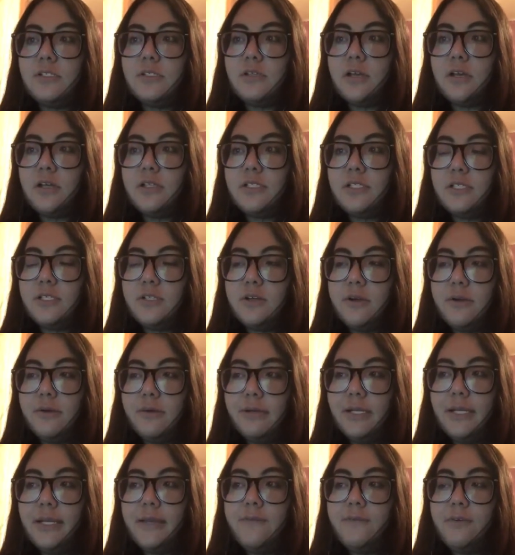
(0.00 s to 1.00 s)

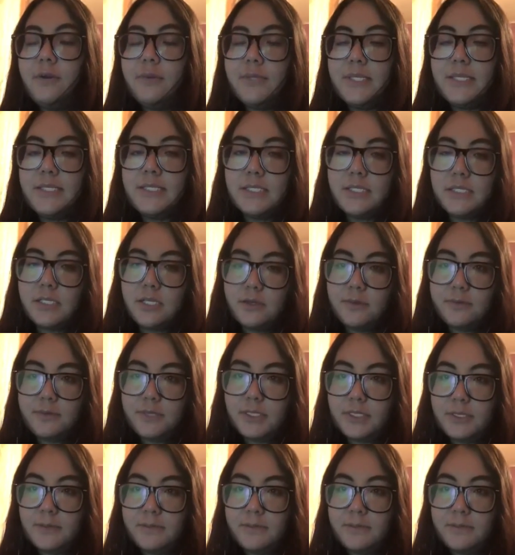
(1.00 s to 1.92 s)
considerably from the description.